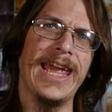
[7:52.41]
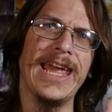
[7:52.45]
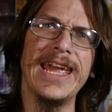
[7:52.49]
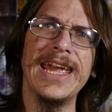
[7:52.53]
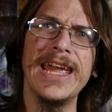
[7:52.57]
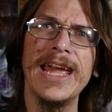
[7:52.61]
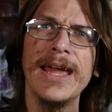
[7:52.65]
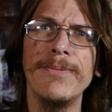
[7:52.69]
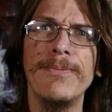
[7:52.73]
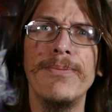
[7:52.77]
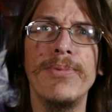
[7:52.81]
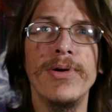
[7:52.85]

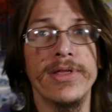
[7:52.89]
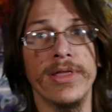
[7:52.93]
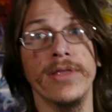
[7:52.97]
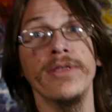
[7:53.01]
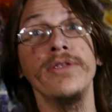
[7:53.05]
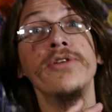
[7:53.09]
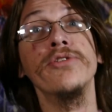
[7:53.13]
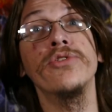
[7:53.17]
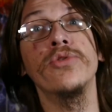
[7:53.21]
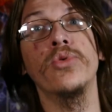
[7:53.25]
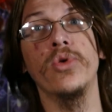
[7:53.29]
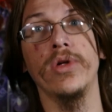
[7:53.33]
and puts a
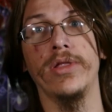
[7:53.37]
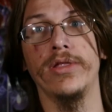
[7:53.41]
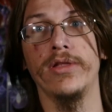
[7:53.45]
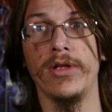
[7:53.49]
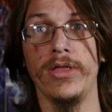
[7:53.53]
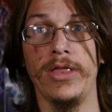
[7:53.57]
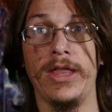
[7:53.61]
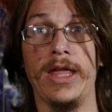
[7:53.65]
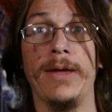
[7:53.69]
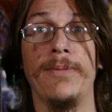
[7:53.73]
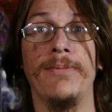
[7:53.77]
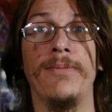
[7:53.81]
new twist
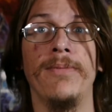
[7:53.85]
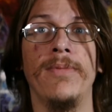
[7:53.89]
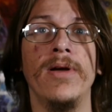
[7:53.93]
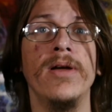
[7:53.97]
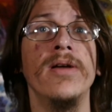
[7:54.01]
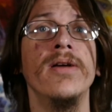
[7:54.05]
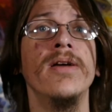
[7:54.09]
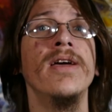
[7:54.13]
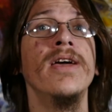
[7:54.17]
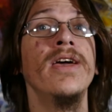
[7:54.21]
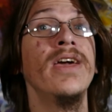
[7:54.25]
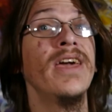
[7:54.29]
on them.
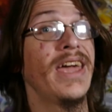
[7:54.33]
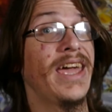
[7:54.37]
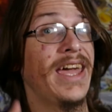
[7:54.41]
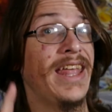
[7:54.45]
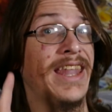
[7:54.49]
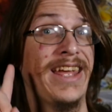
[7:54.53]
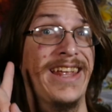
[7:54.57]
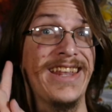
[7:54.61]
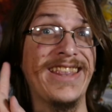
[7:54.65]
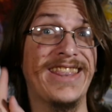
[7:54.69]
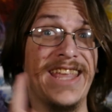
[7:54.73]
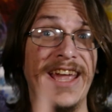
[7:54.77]
And
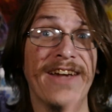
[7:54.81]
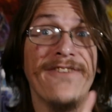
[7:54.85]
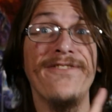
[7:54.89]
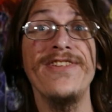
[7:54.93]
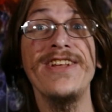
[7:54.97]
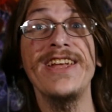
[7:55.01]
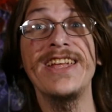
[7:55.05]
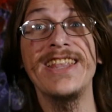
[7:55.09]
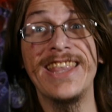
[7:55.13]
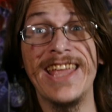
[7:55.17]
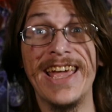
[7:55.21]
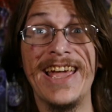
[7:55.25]
I
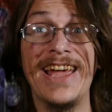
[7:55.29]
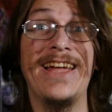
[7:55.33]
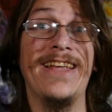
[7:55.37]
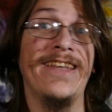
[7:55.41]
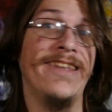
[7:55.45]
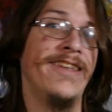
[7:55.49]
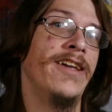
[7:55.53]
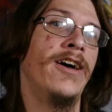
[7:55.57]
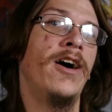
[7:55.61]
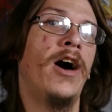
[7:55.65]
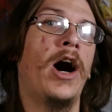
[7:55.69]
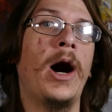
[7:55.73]
definitely
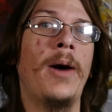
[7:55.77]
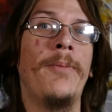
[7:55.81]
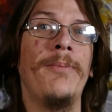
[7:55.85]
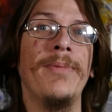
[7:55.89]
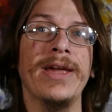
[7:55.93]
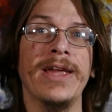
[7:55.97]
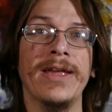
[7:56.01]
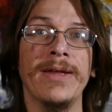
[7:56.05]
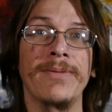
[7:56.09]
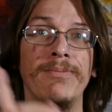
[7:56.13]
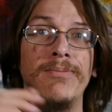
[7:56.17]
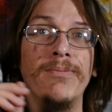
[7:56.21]
intend on
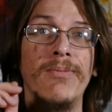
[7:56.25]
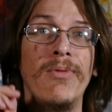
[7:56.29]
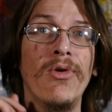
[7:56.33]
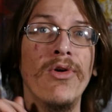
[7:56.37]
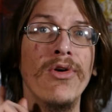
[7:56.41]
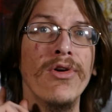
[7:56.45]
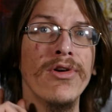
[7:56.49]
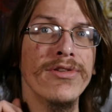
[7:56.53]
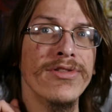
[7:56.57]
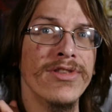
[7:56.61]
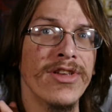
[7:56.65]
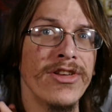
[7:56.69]
making
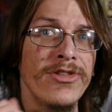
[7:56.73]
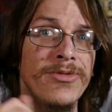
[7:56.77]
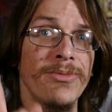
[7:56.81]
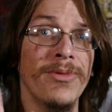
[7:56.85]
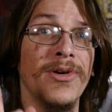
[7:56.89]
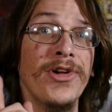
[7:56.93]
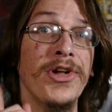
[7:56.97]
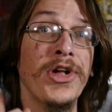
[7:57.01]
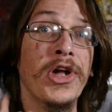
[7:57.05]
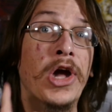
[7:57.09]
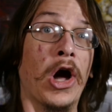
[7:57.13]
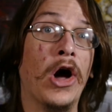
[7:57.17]
more
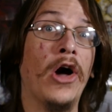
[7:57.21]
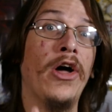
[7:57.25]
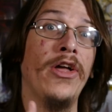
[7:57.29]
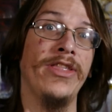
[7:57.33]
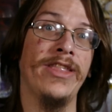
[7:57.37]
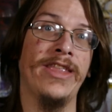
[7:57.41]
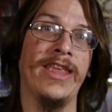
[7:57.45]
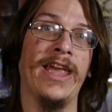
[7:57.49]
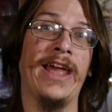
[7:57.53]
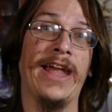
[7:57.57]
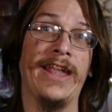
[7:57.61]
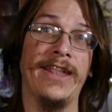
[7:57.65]
Digimon
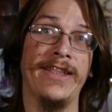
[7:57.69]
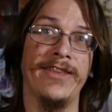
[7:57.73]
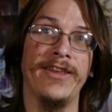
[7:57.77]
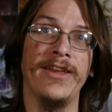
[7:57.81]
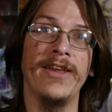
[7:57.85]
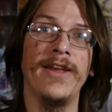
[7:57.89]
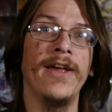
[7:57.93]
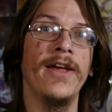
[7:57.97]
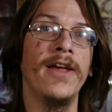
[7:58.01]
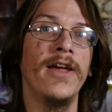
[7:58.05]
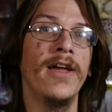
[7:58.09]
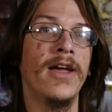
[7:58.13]
content
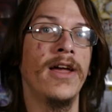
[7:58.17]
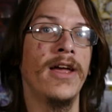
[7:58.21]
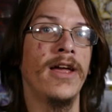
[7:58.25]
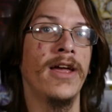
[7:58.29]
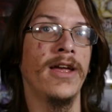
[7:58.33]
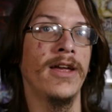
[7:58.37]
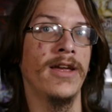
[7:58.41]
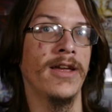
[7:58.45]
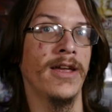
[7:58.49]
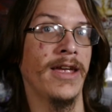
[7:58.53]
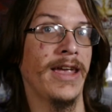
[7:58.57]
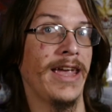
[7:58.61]

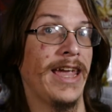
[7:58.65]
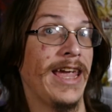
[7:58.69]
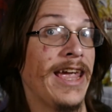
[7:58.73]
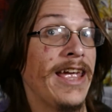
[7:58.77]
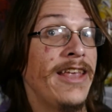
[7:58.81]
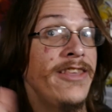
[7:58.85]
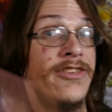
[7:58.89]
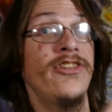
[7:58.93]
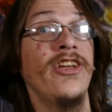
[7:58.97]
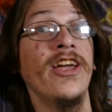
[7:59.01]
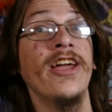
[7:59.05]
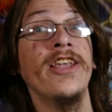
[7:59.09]

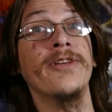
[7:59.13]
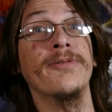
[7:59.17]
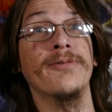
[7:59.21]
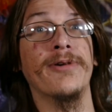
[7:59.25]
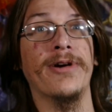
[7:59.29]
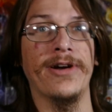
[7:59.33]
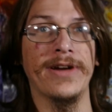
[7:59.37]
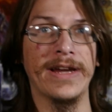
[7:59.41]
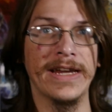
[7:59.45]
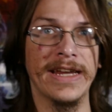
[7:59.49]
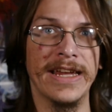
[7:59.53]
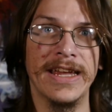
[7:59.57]
in
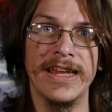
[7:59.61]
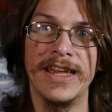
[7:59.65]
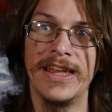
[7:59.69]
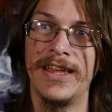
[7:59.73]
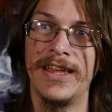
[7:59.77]
January.